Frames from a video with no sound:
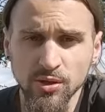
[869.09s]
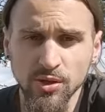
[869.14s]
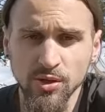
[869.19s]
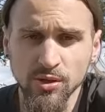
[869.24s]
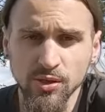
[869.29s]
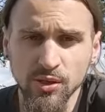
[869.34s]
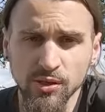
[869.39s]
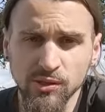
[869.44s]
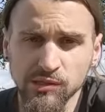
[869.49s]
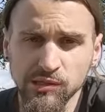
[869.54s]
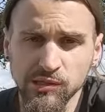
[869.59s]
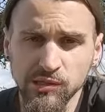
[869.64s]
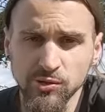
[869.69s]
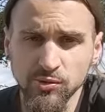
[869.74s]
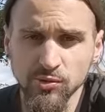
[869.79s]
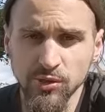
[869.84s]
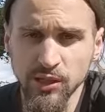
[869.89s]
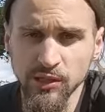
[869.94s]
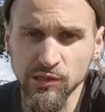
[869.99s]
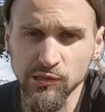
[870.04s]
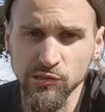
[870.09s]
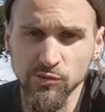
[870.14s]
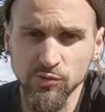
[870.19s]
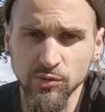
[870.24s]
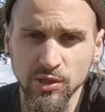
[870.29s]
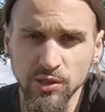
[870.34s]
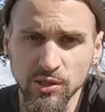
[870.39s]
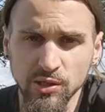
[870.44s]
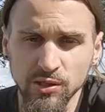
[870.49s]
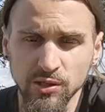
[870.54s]
and I'll see you next
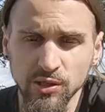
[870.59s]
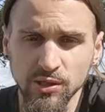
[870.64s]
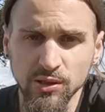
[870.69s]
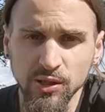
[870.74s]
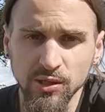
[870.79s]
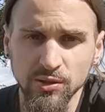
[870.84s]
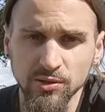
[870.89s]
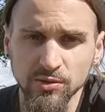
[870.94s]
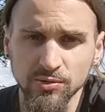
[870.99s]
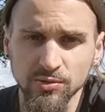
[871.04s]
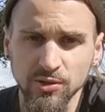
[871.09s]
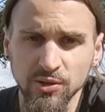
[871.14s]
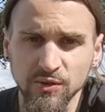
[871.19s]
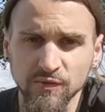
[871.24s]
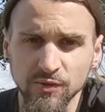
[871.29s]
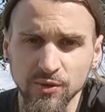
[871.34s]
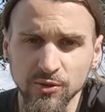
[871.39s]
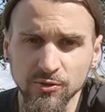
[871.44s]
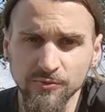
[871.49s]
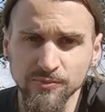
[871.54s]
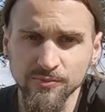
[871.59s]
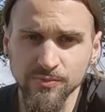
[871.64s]
week in another review.